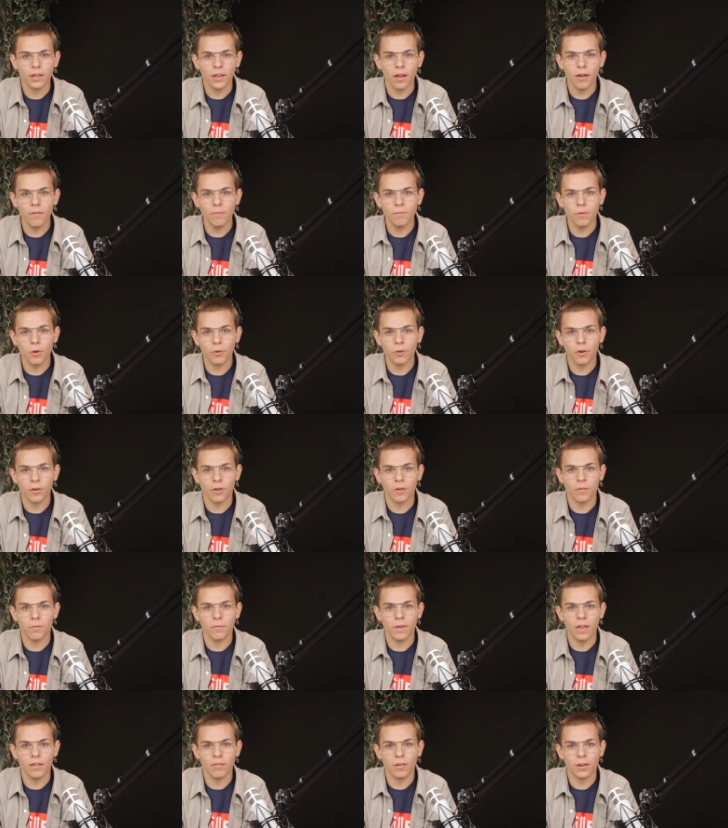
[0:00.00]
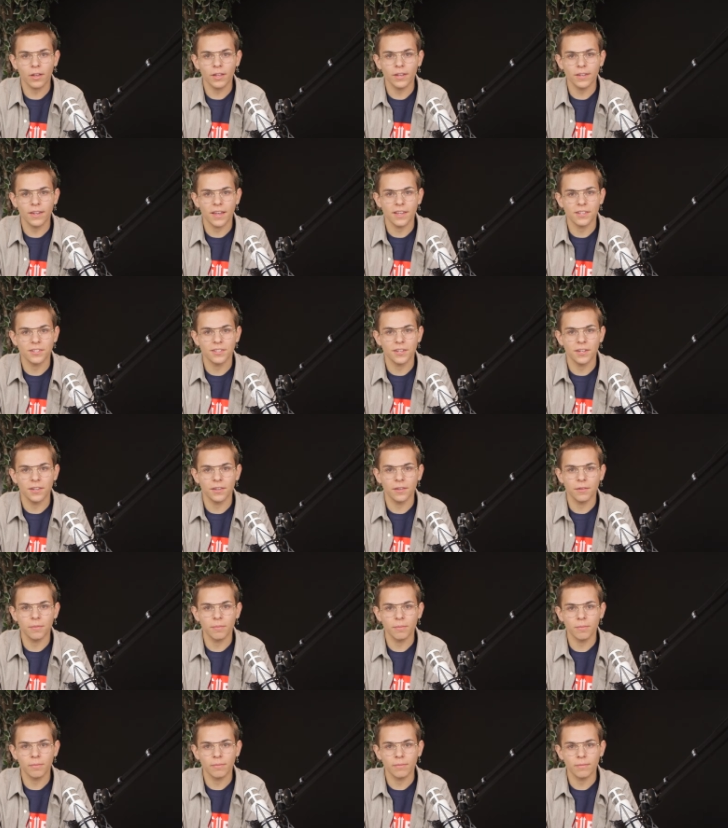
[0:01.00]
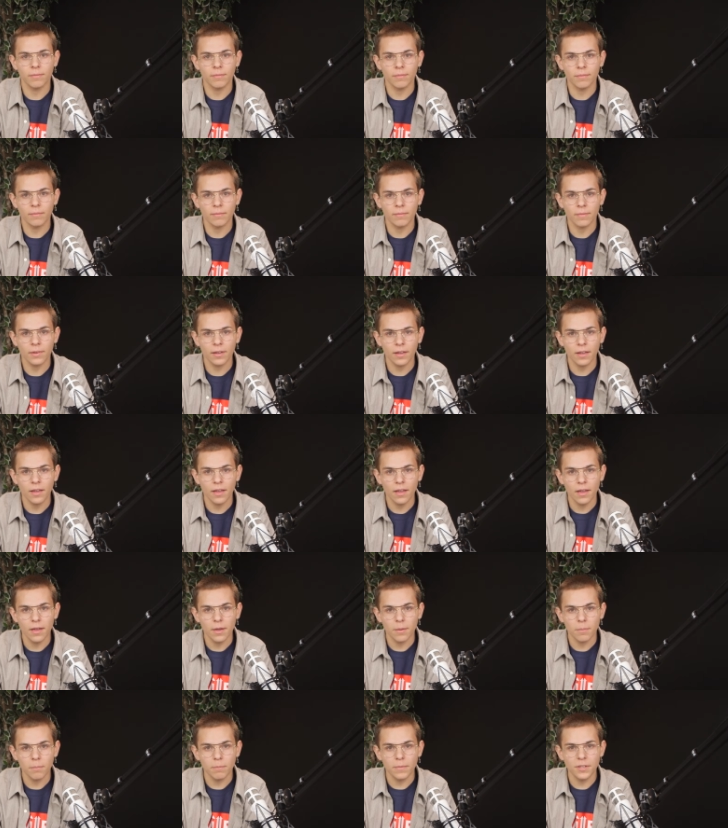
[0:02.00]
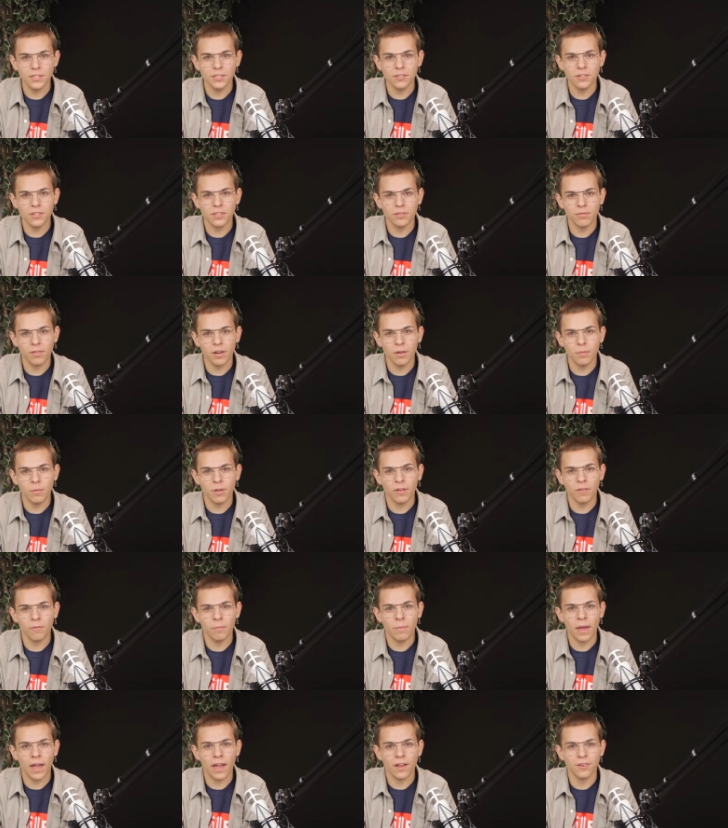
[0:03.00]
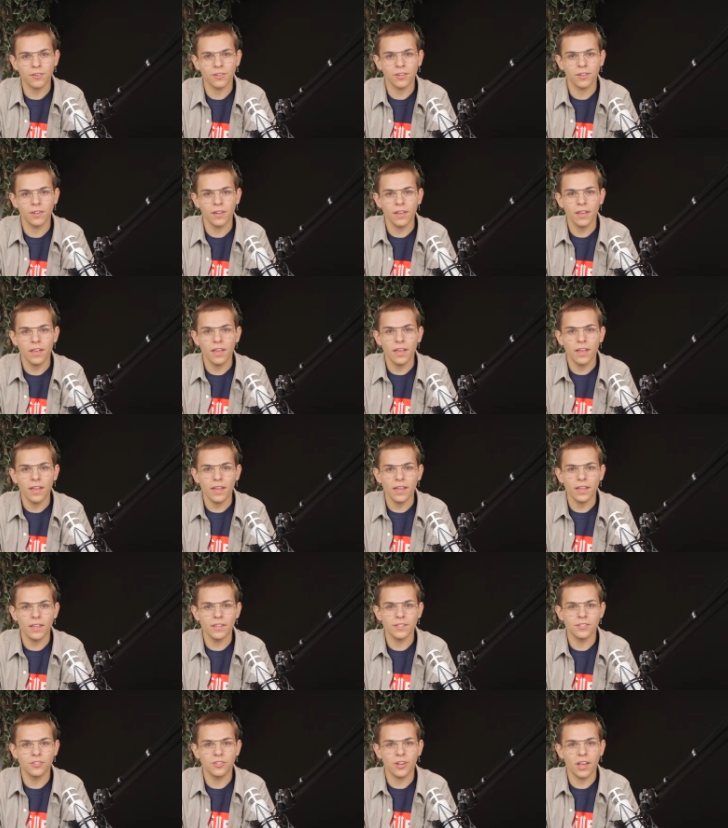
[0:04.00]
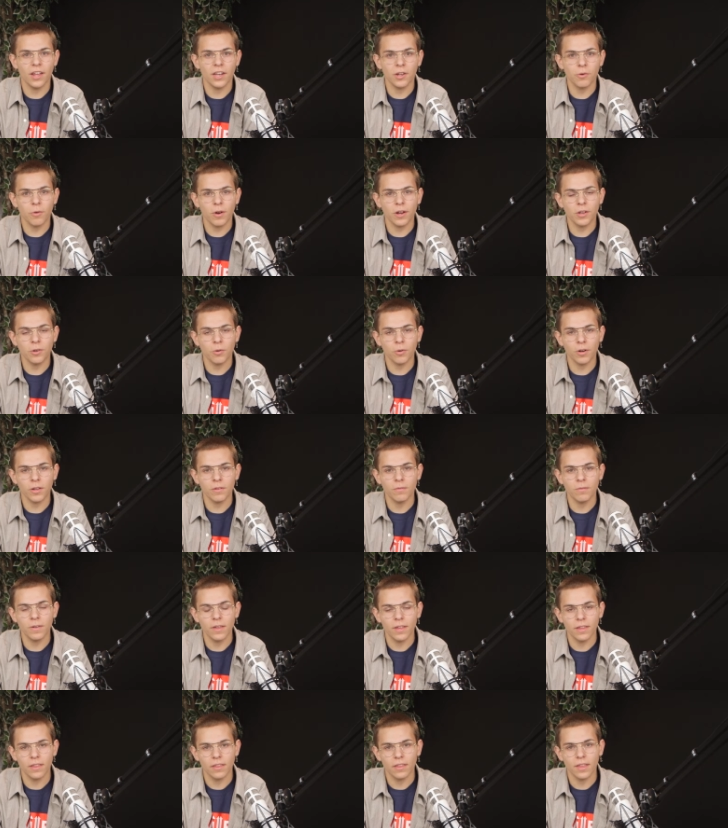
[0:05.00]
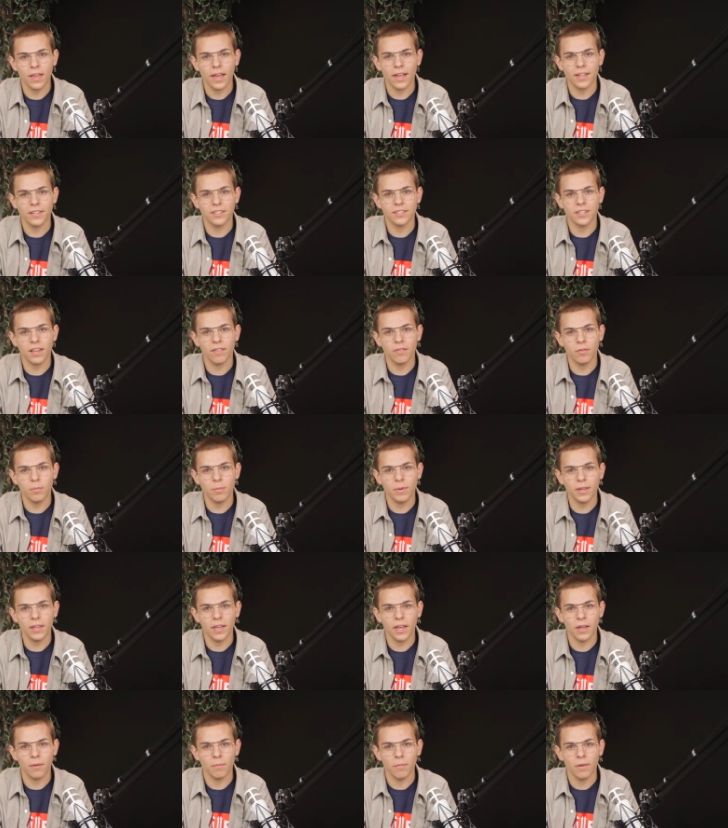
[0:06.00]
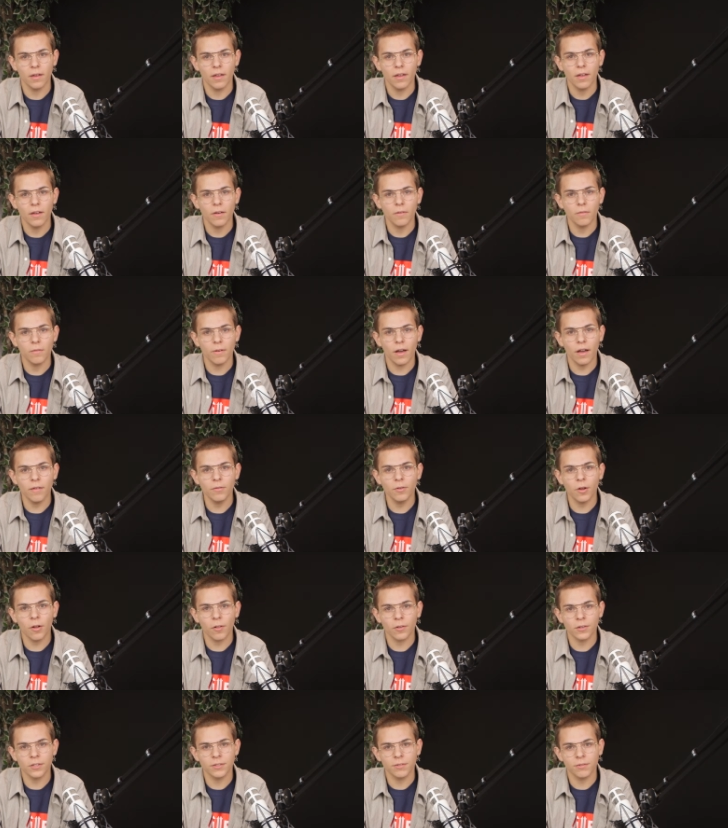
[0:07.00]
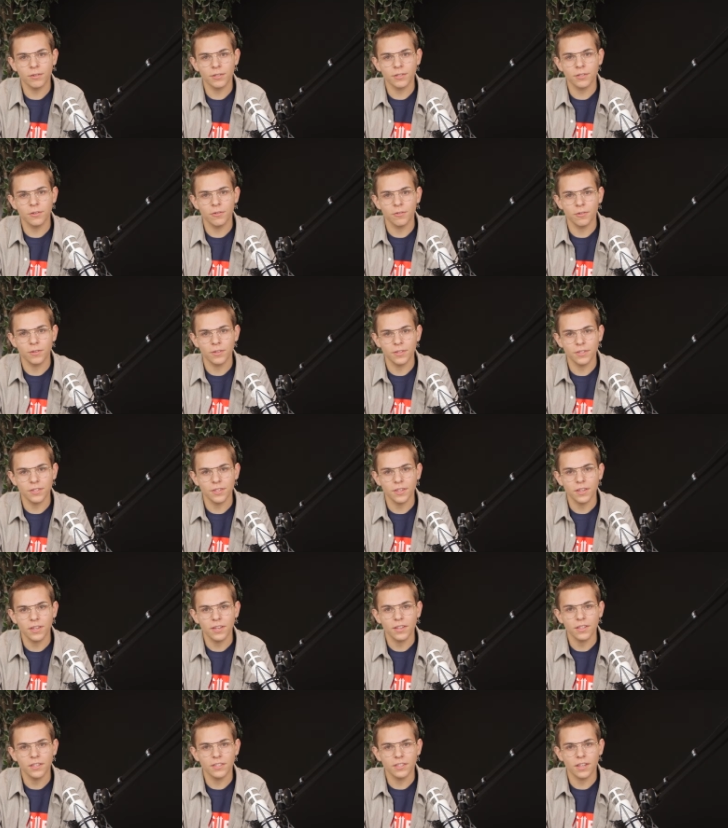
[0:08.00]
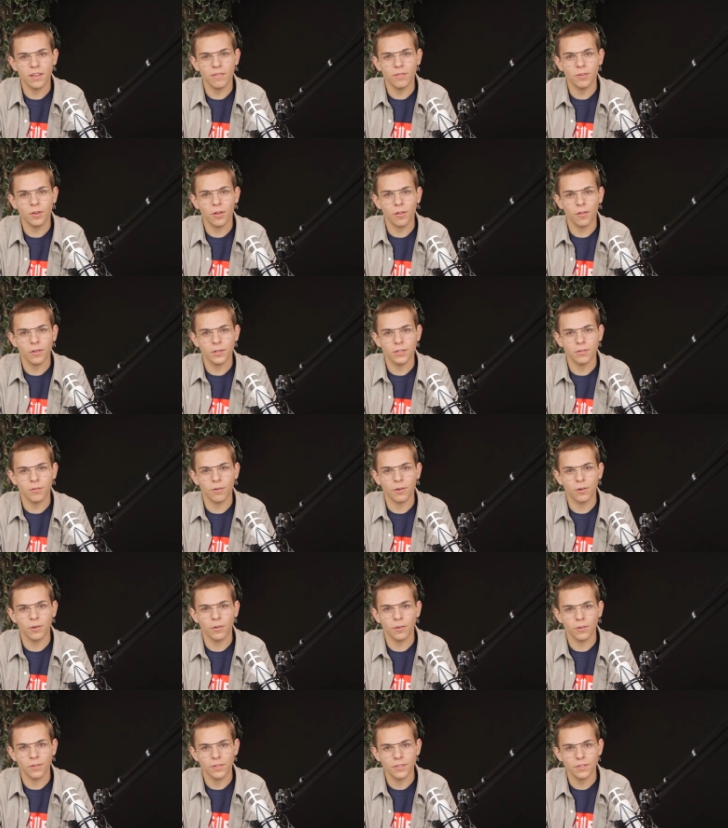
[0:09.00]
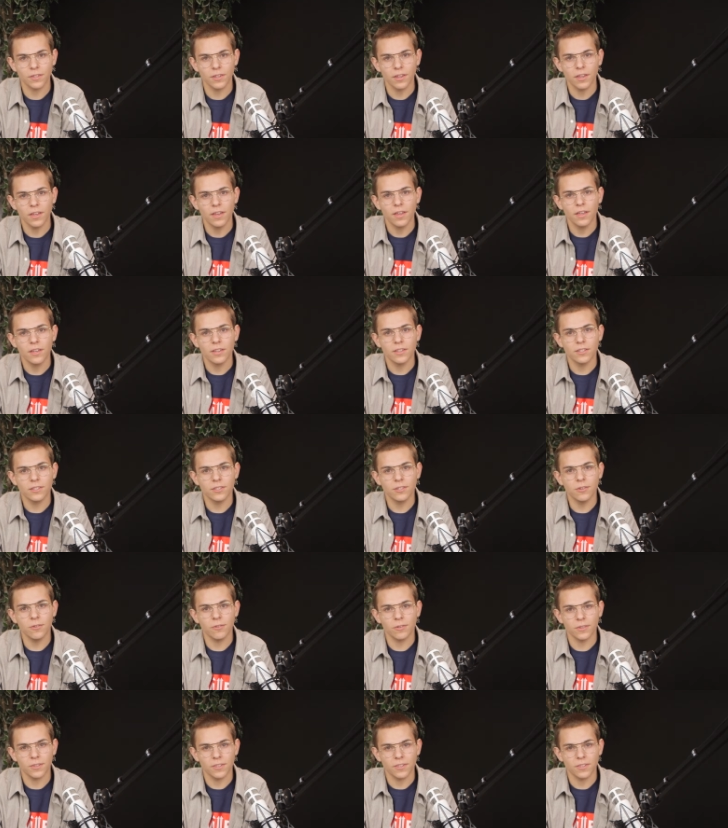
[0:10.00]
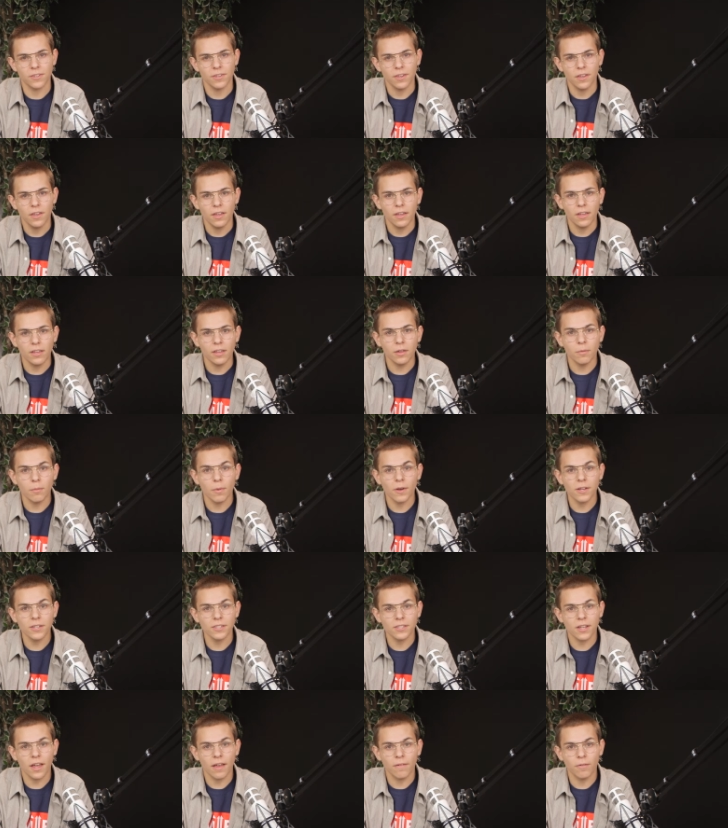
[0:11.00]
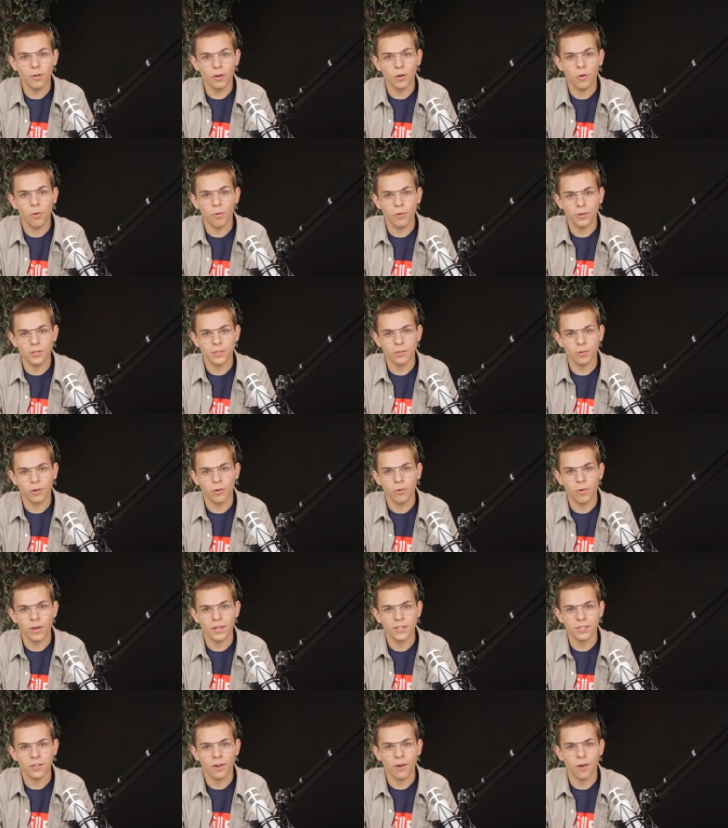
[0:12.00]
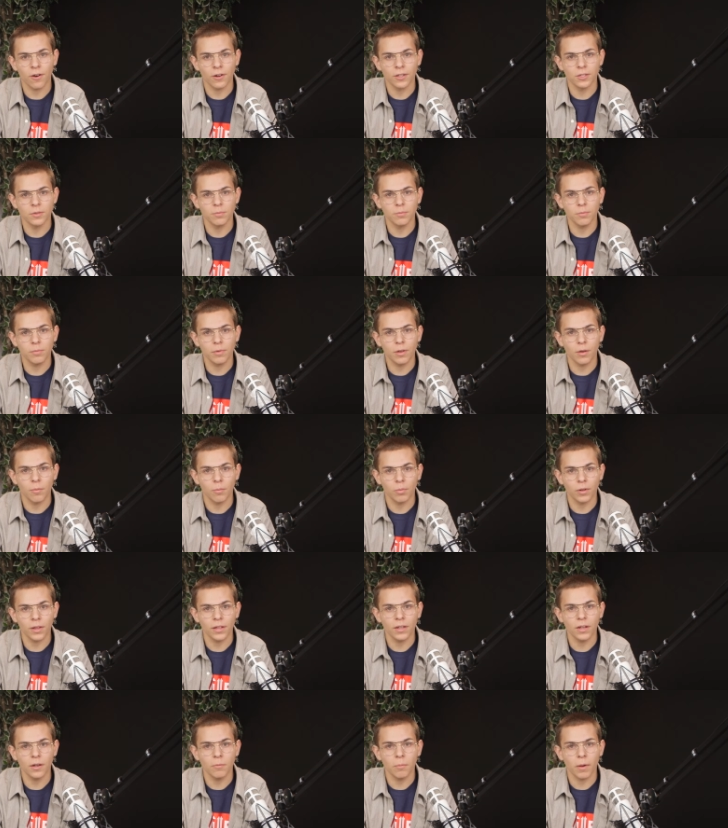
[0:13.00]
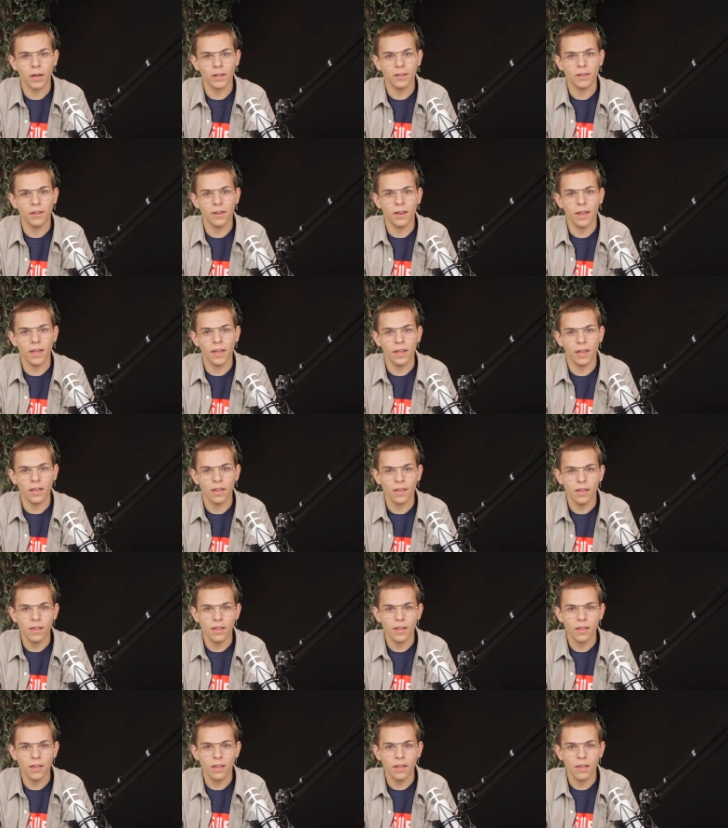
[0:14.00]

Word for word: Come vote on your favorite contestant. Mr. Springville pageant is January 25th at 7 p.m. $5 for students, $7 for adults. Students, you must have your course request cards completed by today.